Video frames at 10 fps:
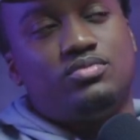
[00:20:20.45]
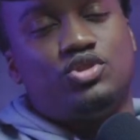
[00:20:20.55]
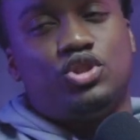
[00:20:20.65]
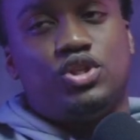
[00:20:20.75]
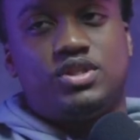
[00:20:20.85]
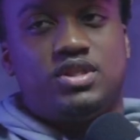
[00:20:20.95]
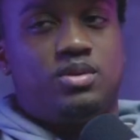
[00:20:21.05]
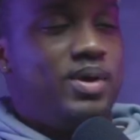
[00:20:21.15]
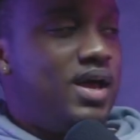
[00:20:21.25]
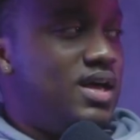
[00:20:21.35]
churches in the
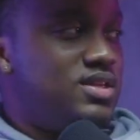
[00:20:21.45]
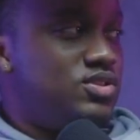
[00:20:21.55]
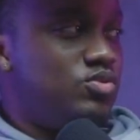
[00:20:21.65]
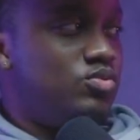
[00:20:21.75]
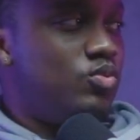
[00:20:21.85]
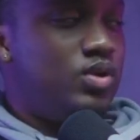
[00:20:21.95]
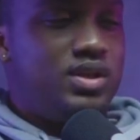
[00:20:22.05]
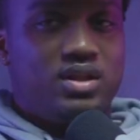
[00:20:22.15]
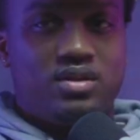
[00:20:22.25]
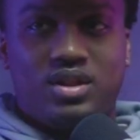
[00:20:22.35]
past who
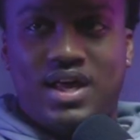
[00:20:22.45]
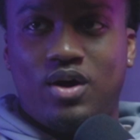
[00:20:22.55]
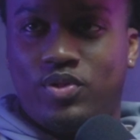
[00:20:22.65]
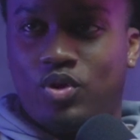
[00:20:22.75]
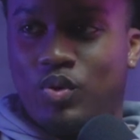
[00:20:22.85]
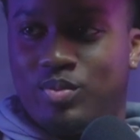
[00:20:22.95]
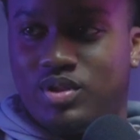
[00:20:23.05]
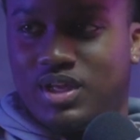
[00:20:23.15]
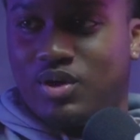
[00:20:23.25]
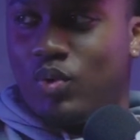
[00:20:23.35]
wouldn't let their women
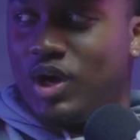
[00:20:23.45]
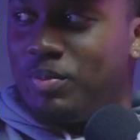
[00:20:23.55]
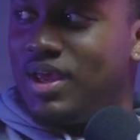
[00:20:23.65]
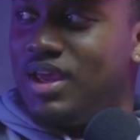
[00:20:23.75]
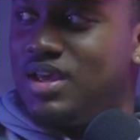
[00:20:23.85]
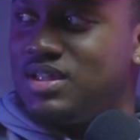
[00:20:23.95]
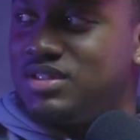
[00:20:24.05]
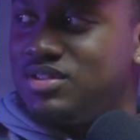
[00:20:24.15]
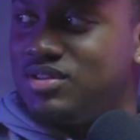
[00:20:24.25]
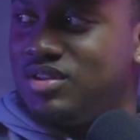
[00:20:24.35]
like wear
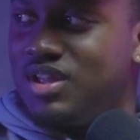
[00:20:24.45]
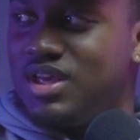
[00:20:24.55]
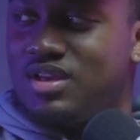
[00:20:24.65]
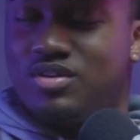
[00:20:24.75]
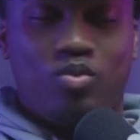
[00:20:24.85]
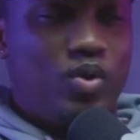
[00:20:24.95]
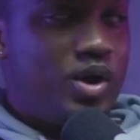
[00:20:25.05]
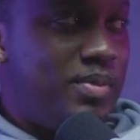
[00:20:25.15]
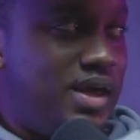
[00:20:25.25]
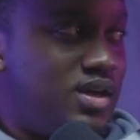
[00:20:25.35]
pants or like wear
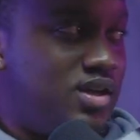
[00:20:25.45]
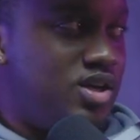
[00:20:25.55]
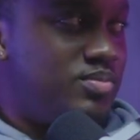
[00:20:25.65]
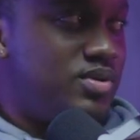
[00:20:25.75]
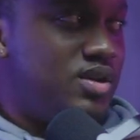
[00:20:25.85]
makeup.